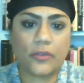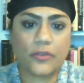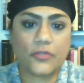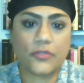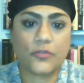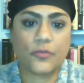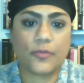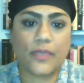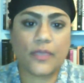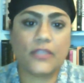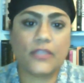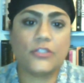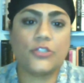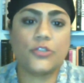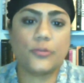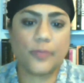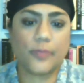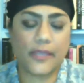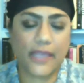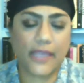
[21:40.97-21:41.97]
those remains
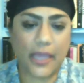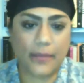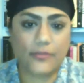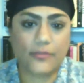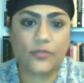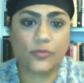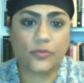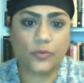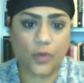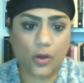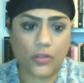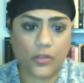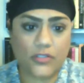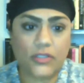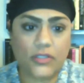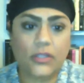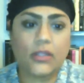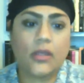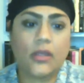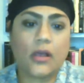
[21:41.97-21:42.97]
should be kept or not,